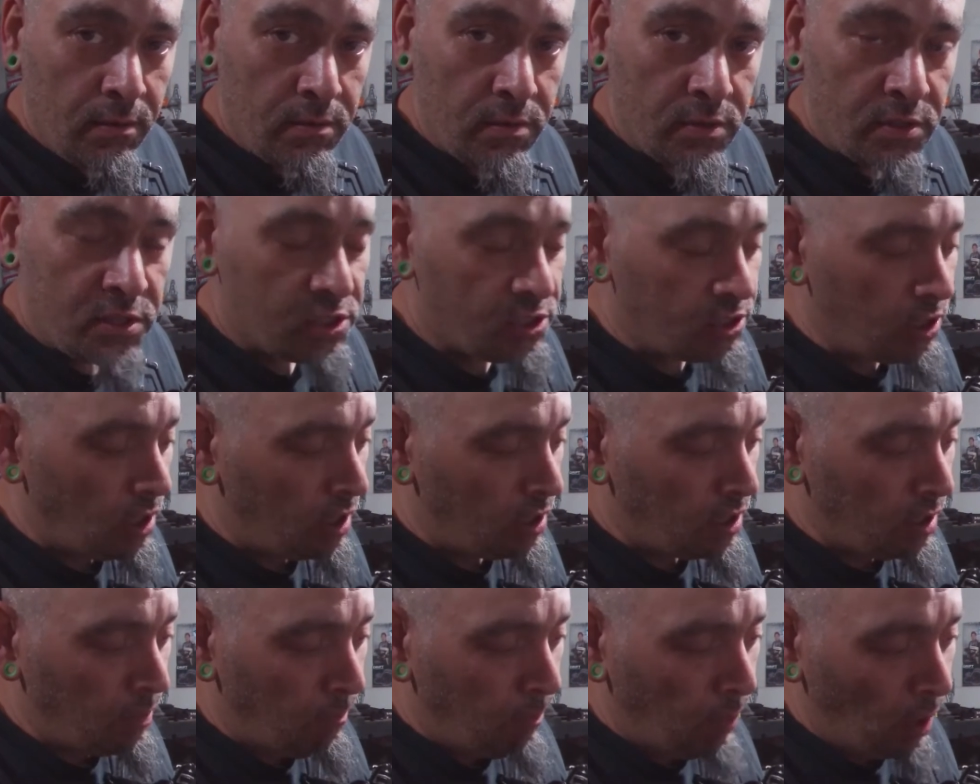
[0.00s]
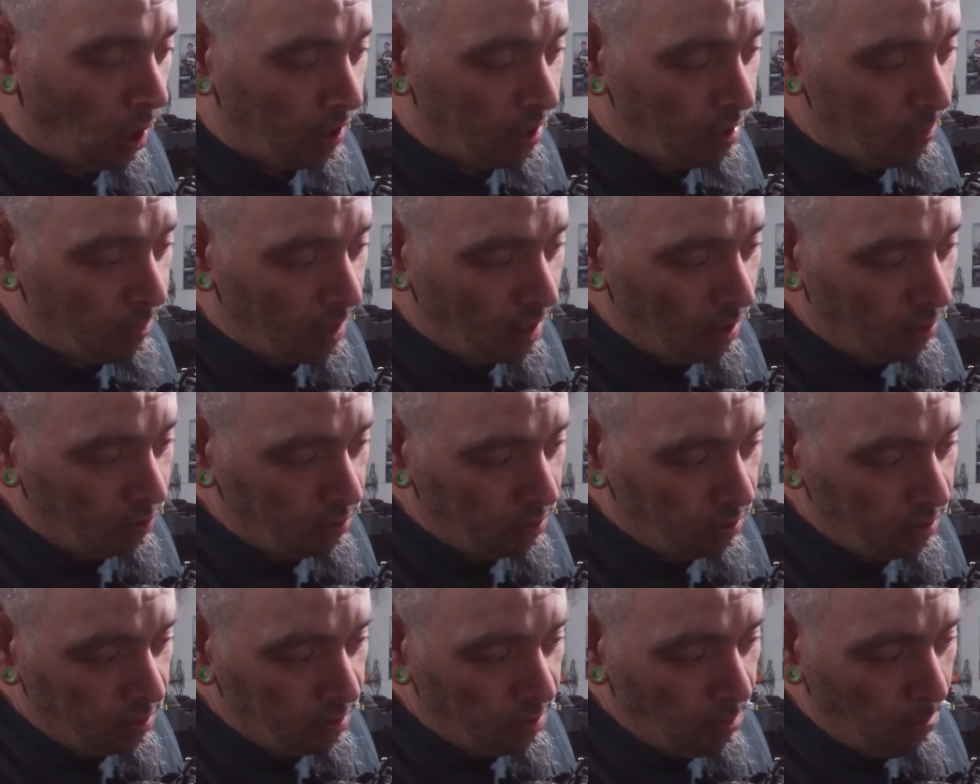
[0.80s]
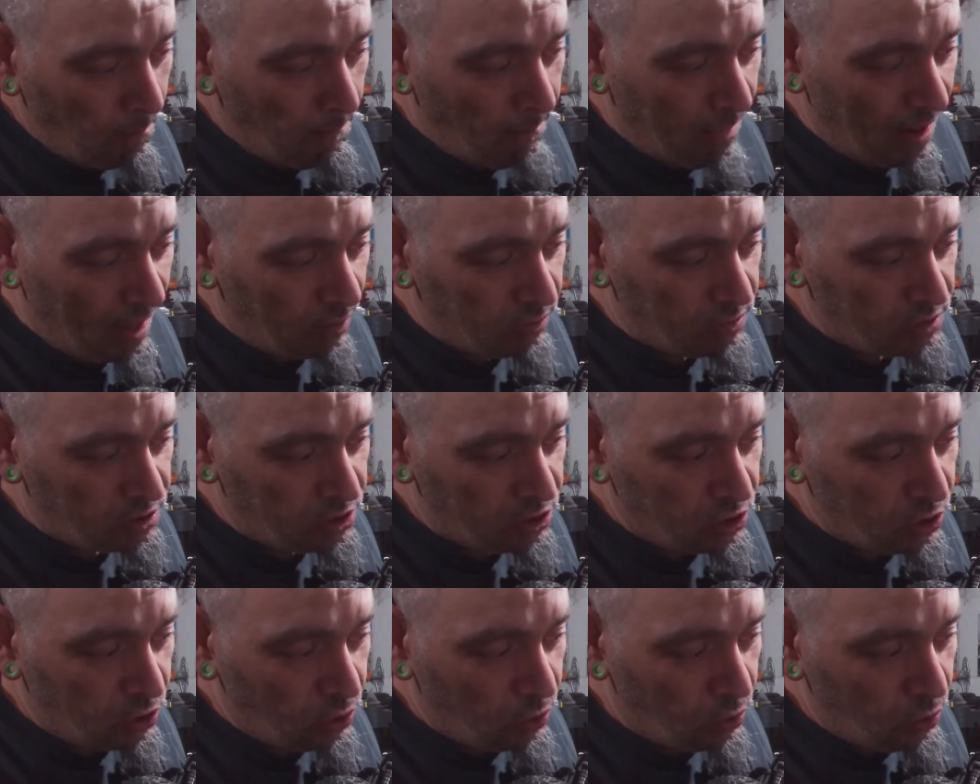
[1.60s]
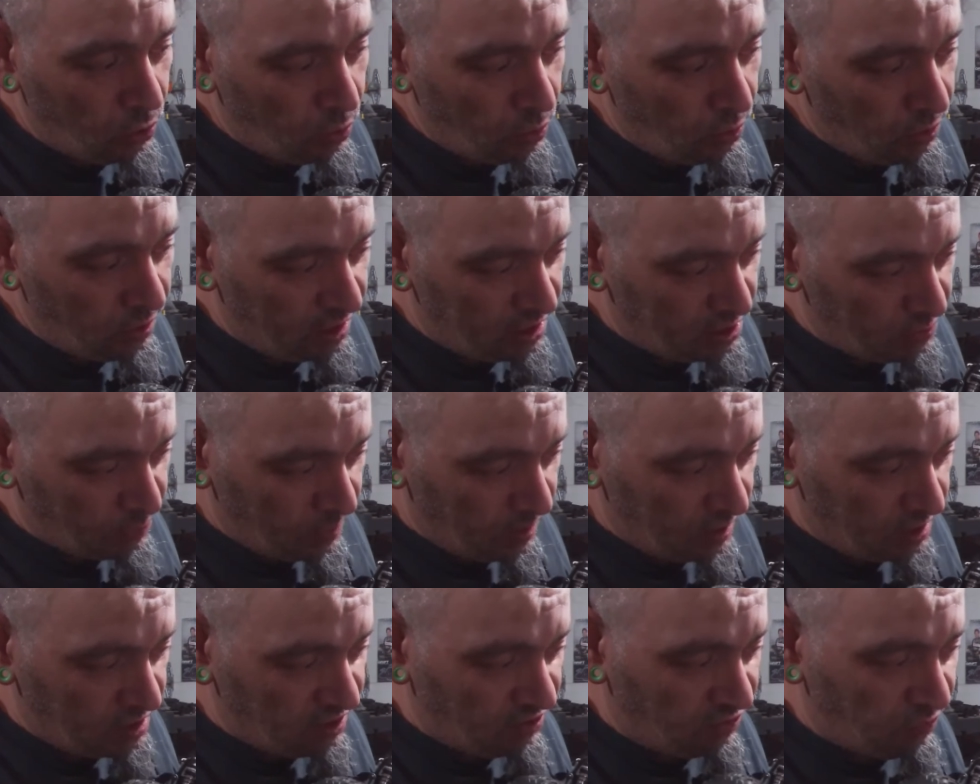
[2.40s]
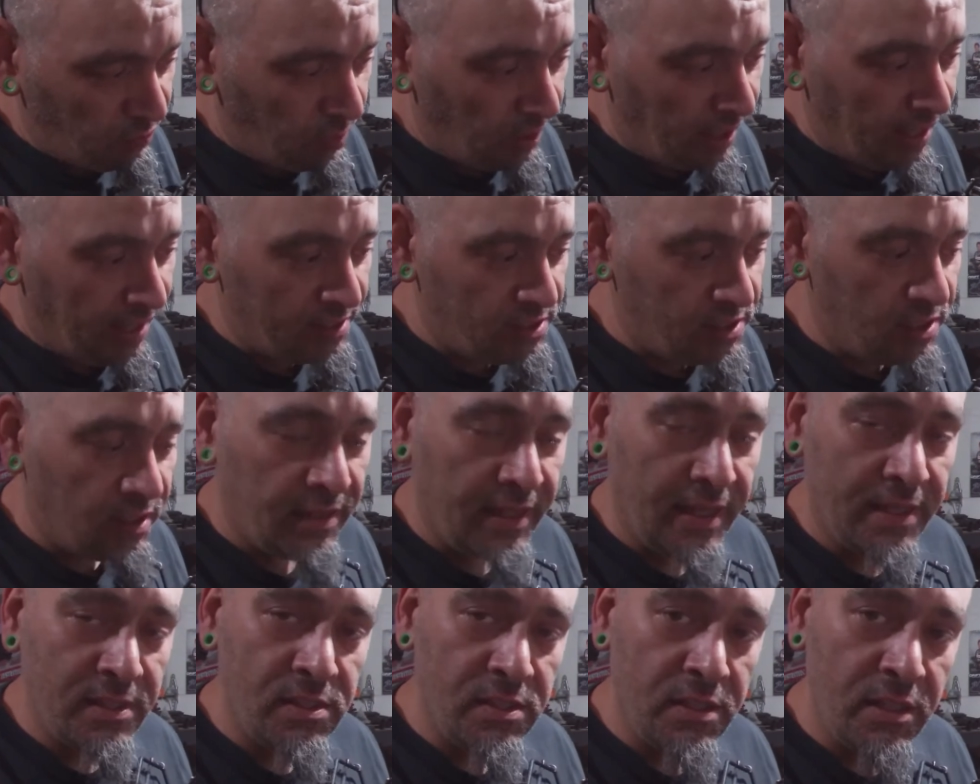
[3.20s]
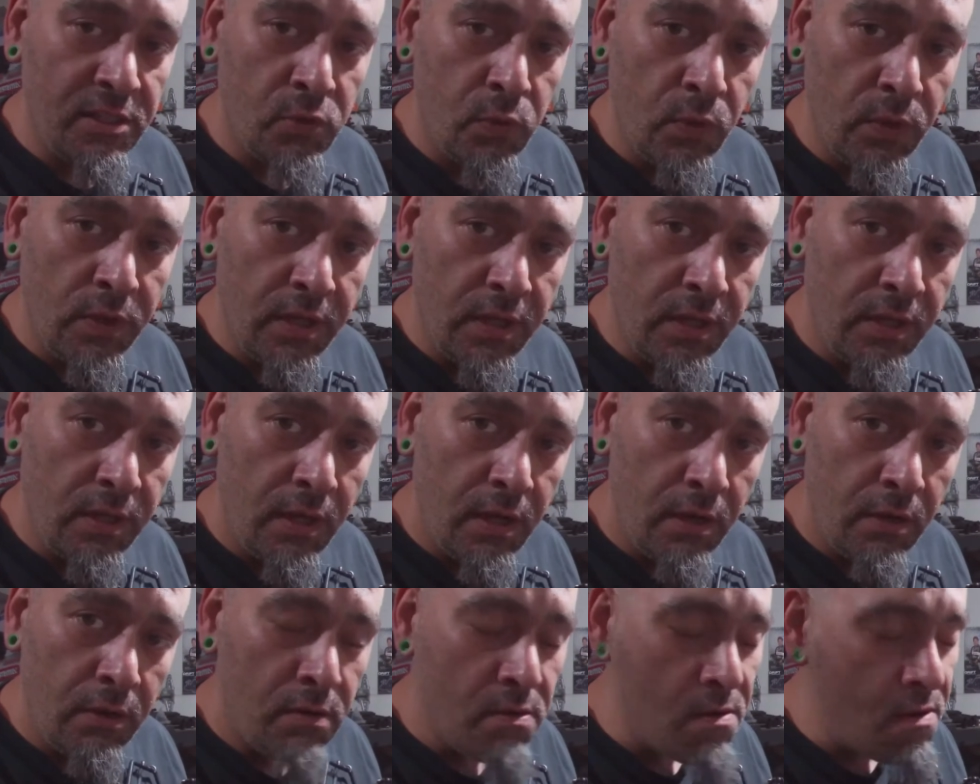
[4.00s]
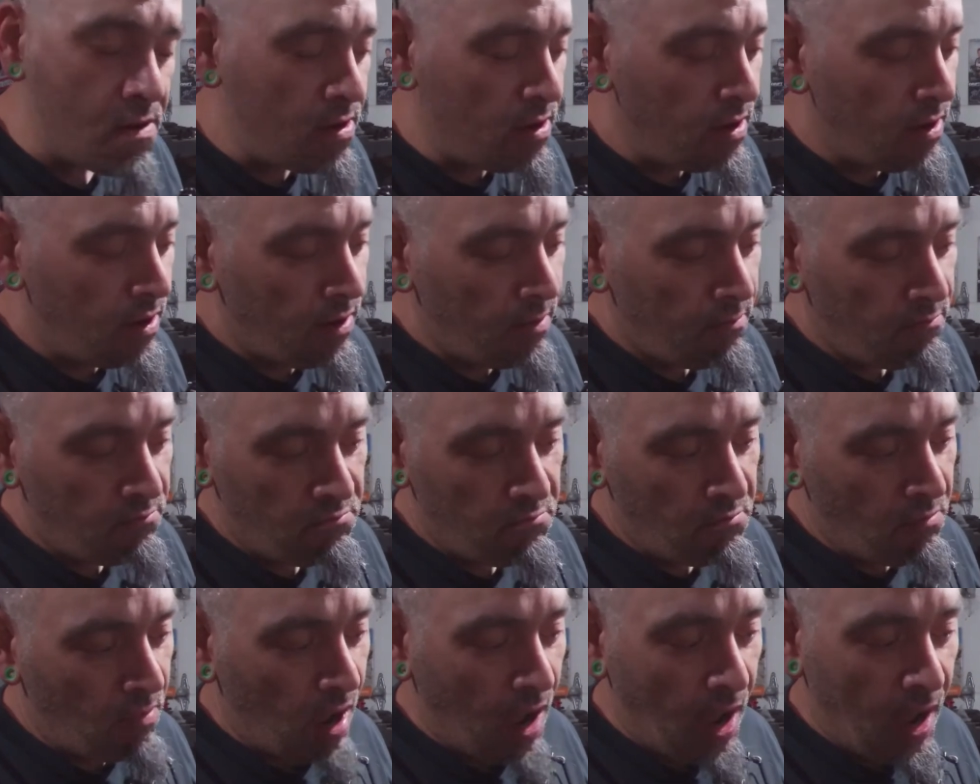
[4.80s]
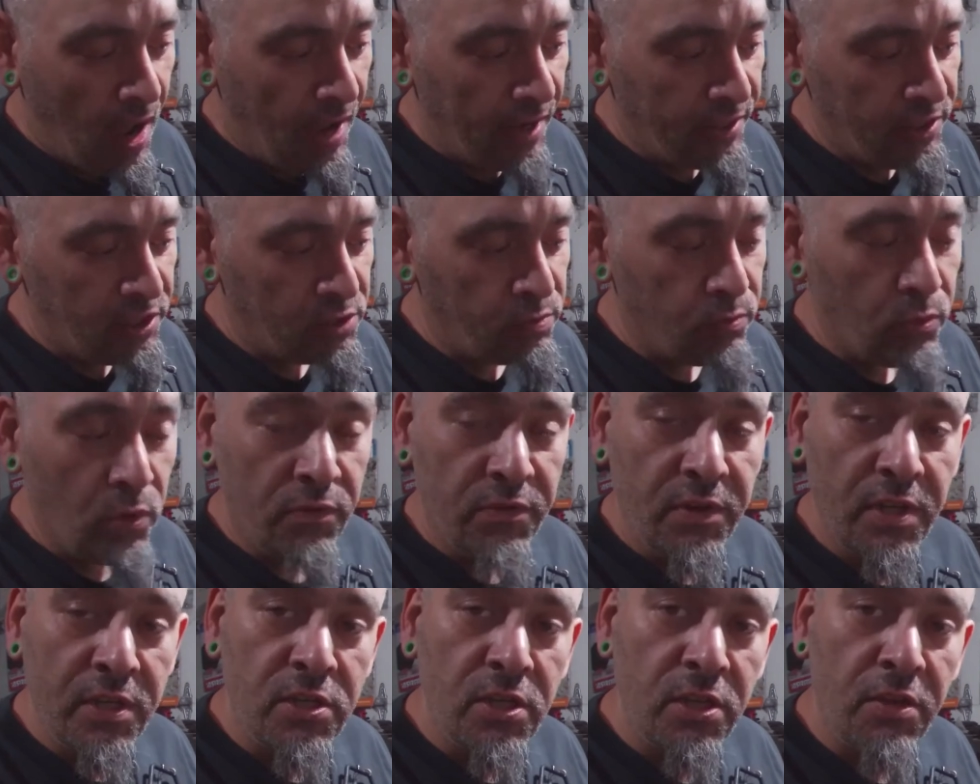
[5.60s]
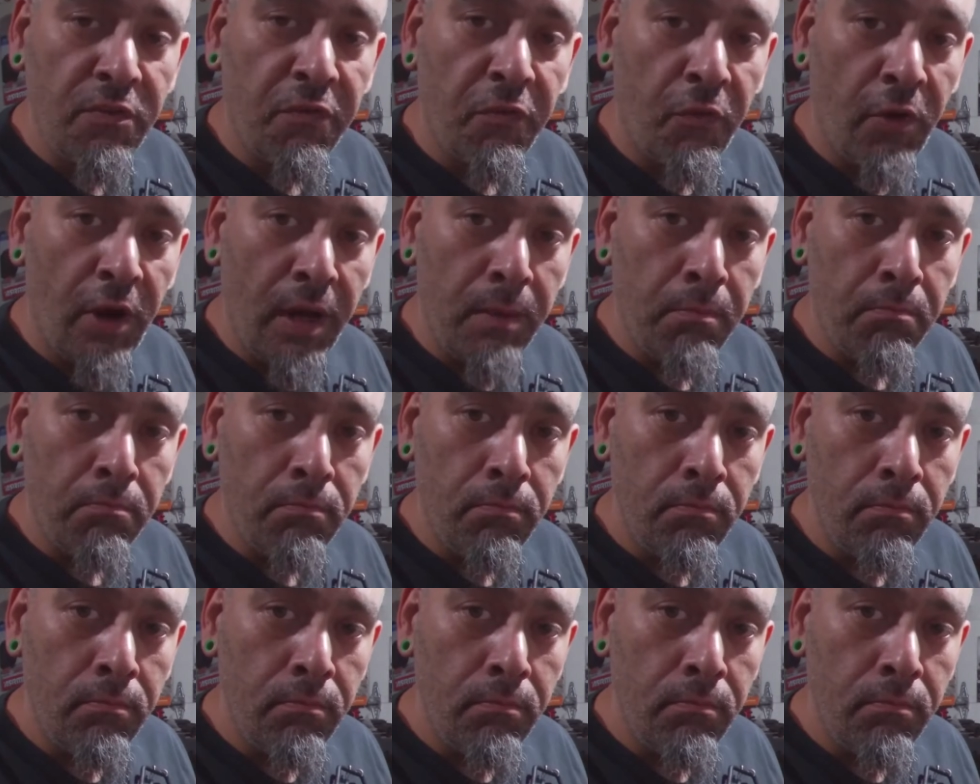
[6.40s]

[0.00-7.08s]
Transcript: stock body mount mounts to this piece of plastic that sits within there, I just moved it to the frame.